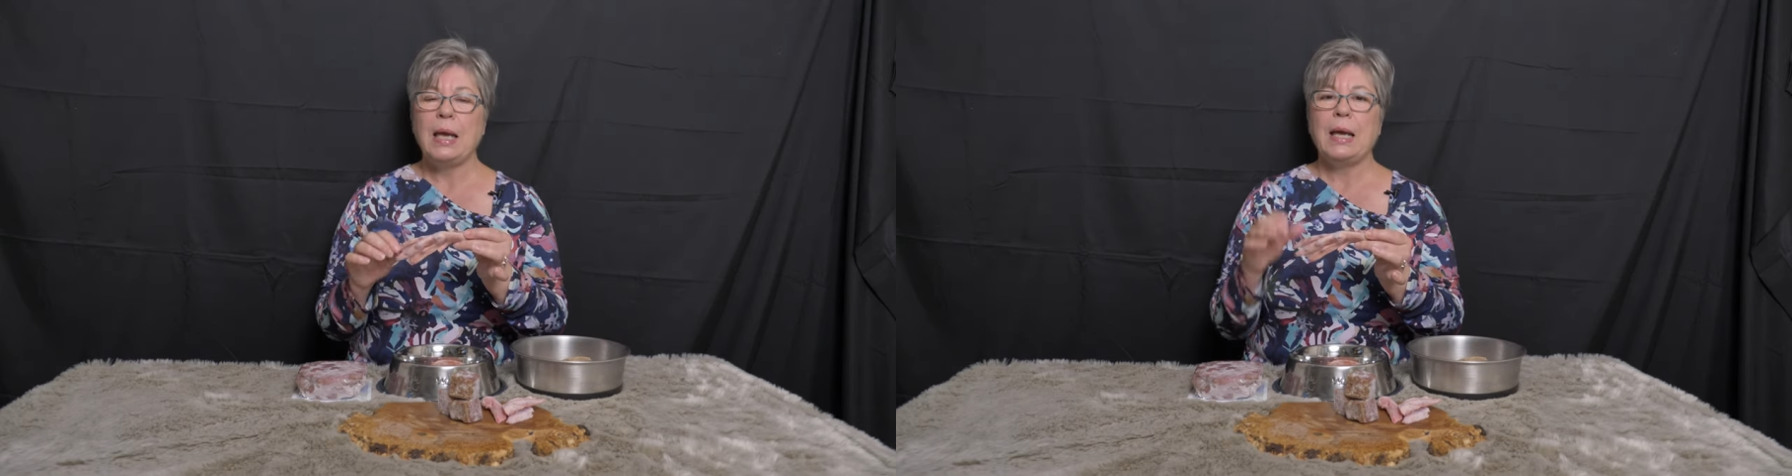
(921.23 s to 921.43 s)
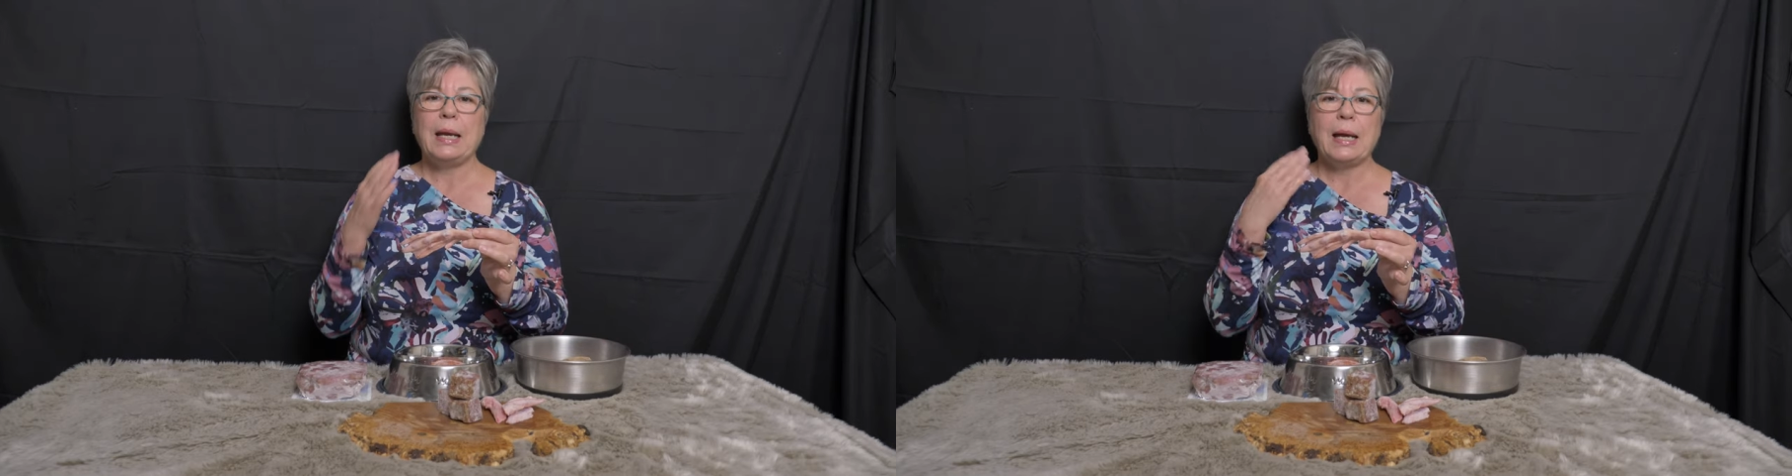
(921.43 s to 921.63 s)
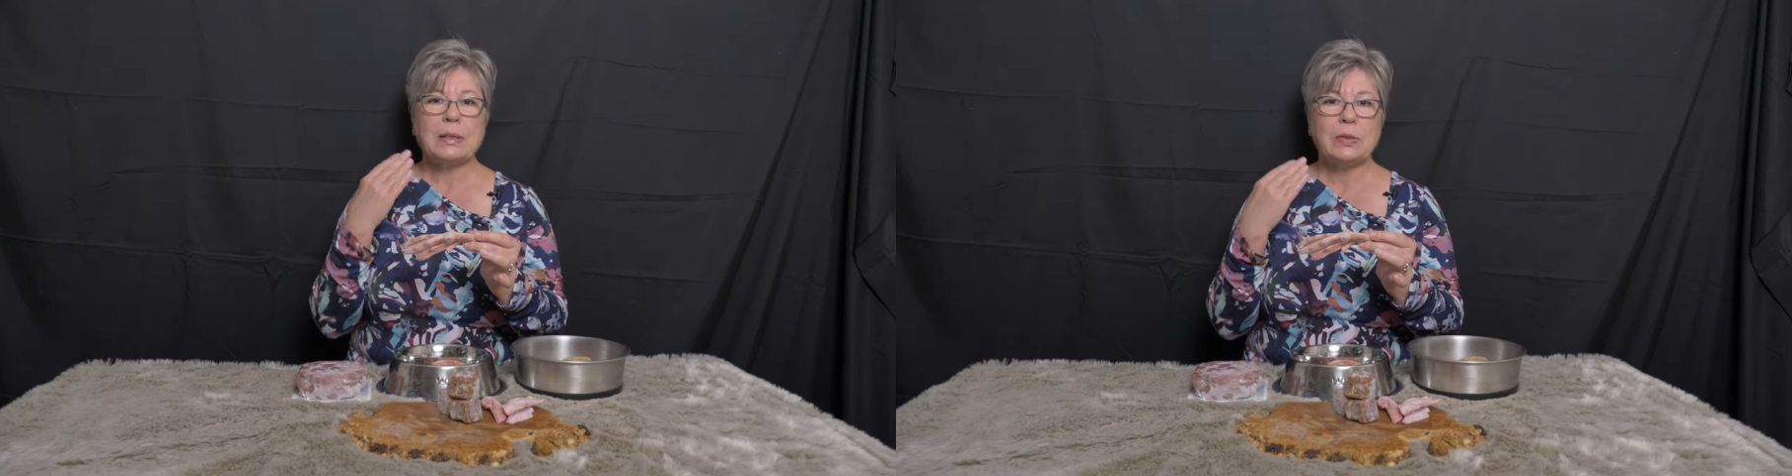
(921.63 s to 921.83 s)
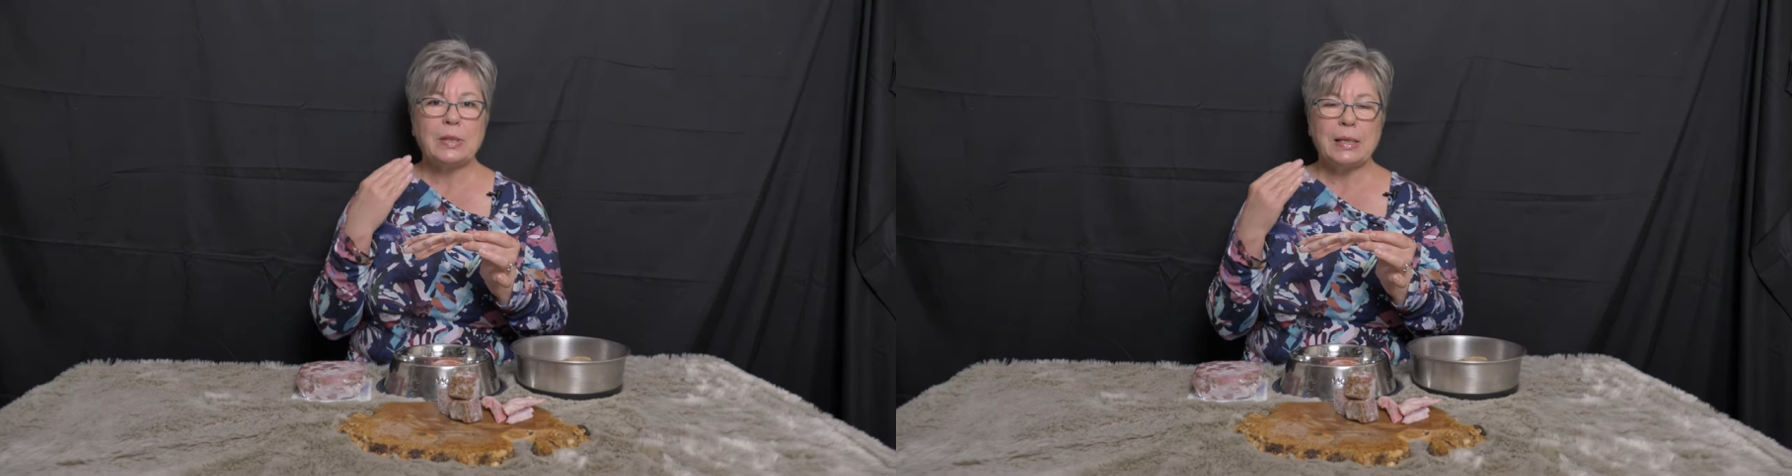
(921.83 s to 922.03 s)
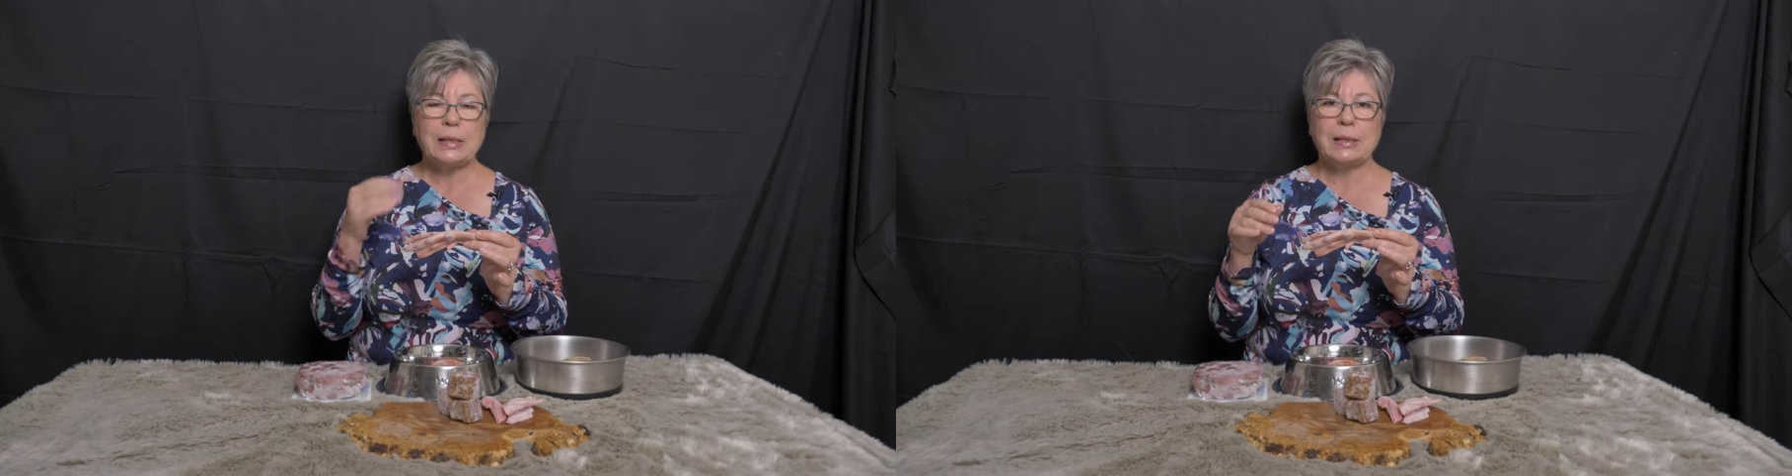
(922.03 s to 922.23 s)
It
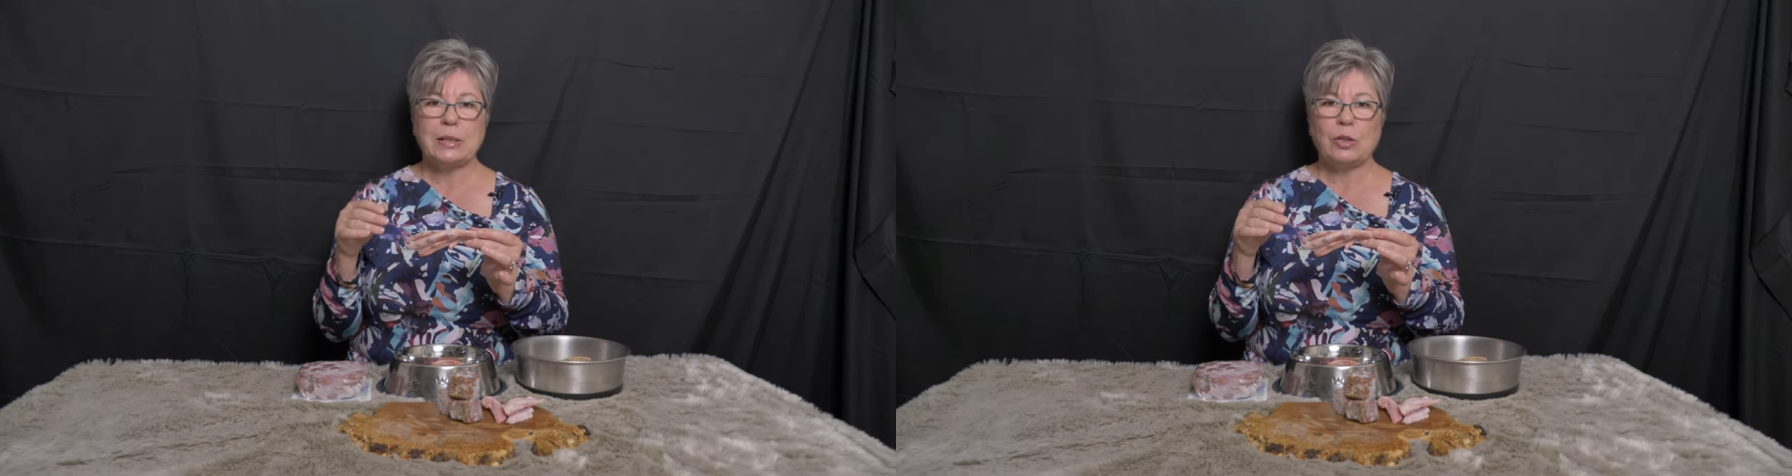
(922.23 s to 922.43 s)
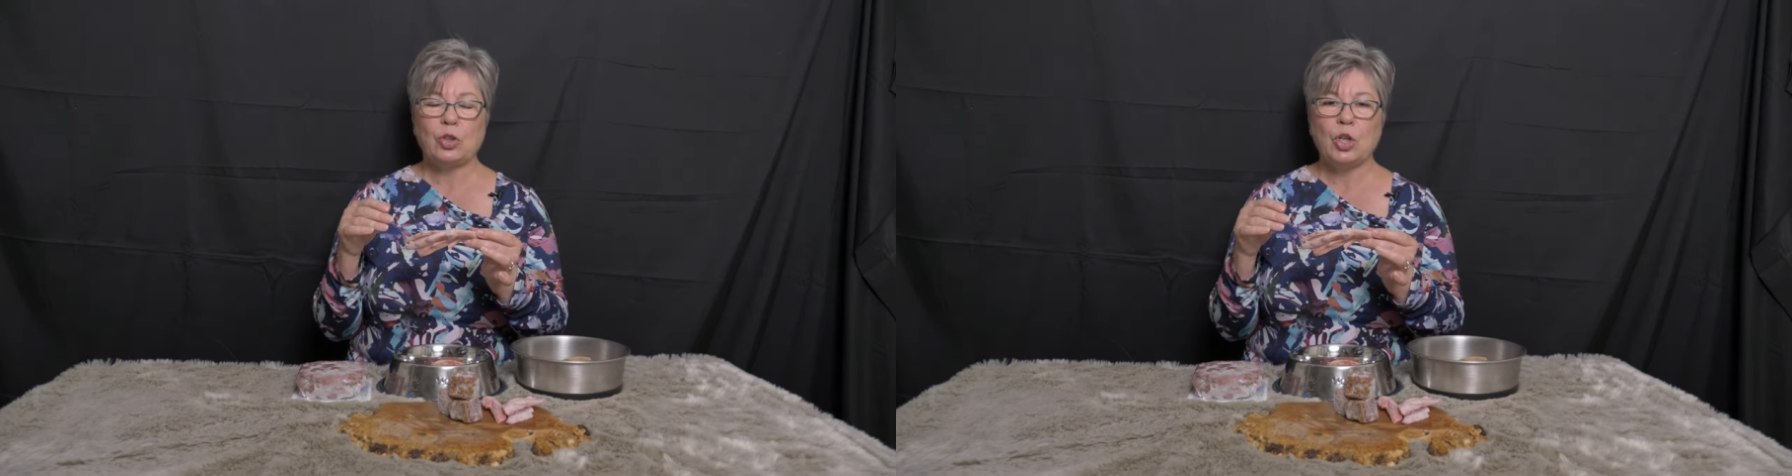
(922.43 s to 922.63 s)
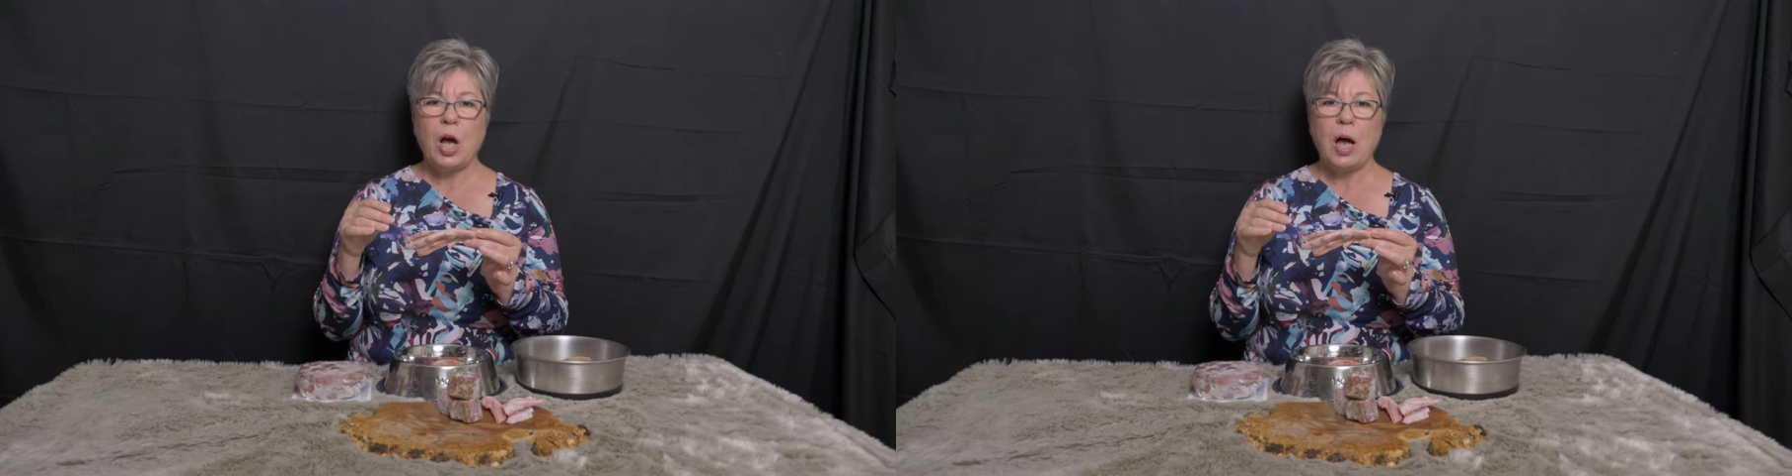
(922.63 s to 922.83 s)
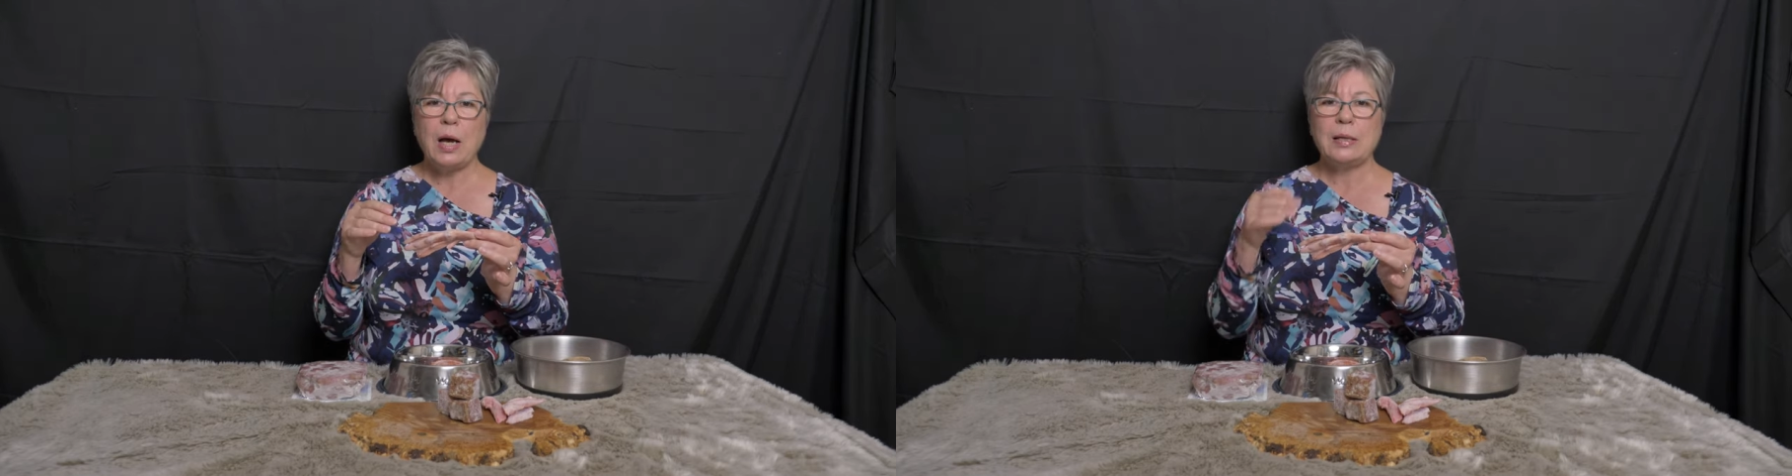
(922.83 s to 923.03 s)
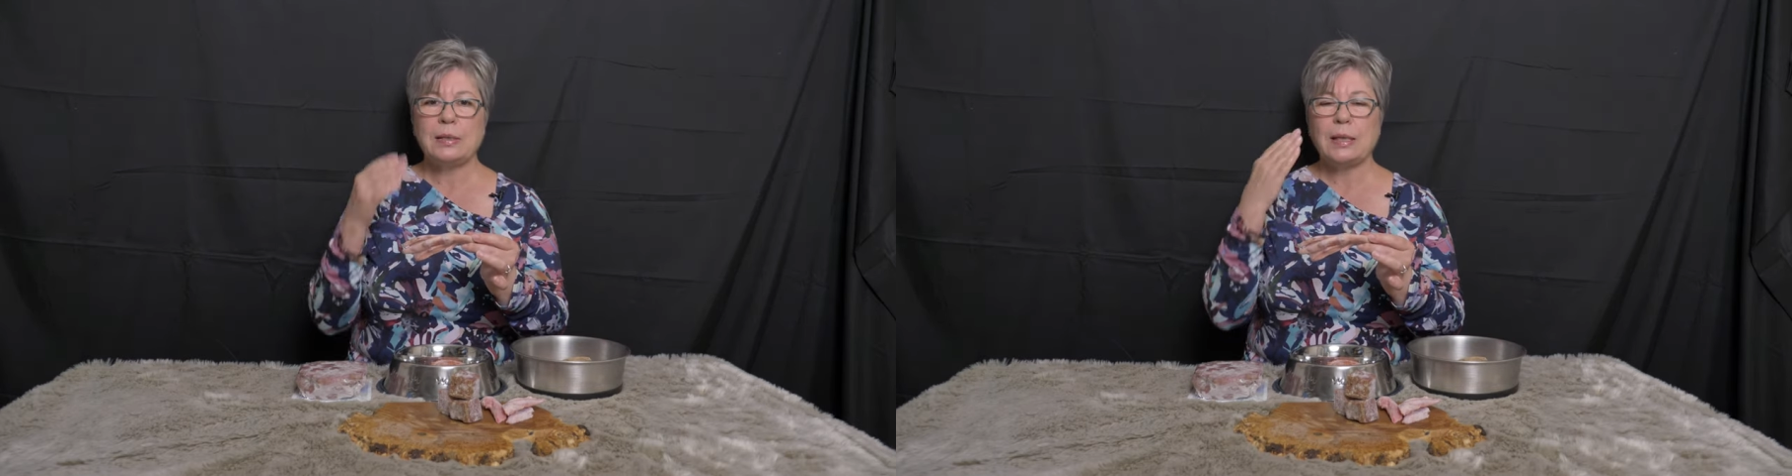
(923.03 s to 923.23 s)
exercises their
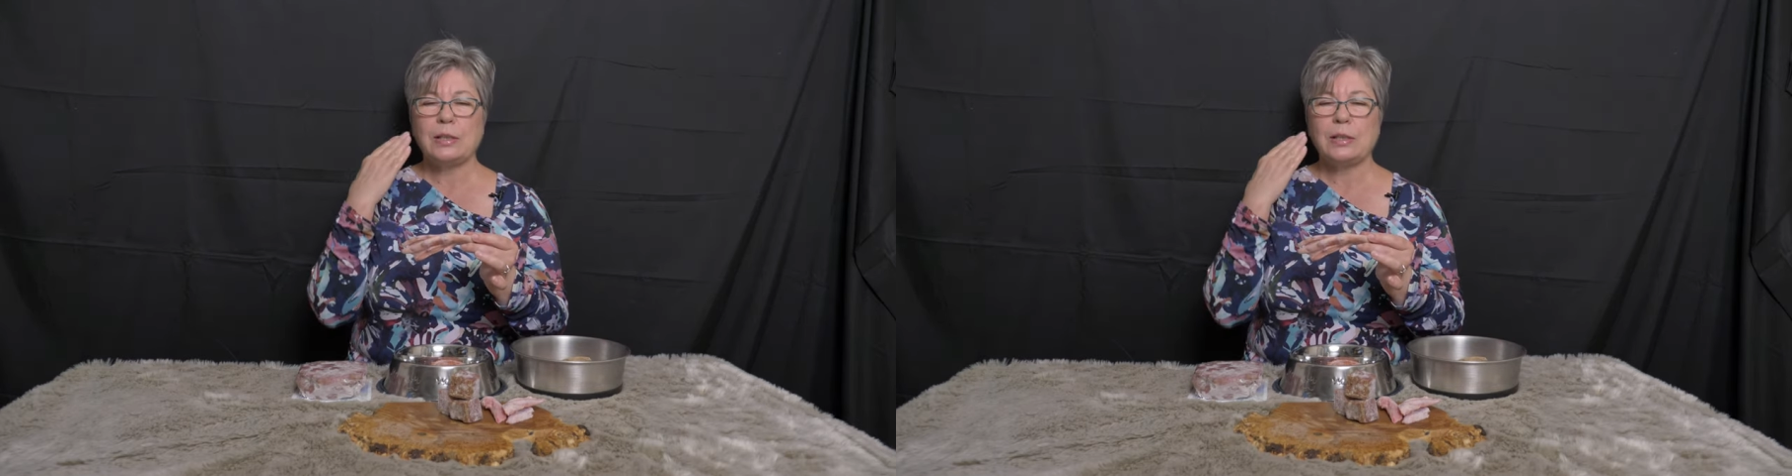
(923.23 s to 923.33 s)
jaws,